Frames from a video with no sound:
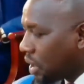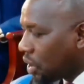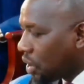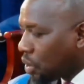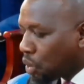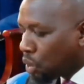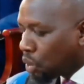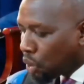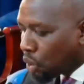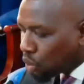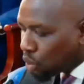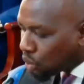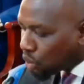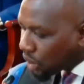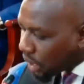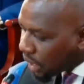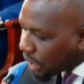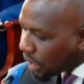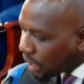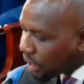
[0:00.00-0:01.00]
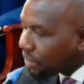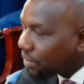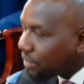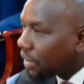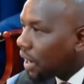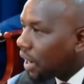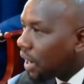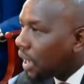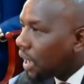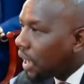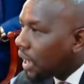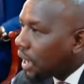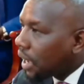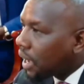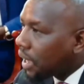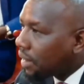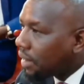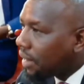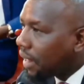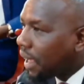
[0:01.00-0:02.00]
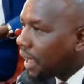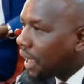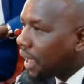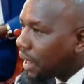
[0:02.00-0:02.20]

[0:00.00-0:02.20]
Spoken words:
You go to Tana River, the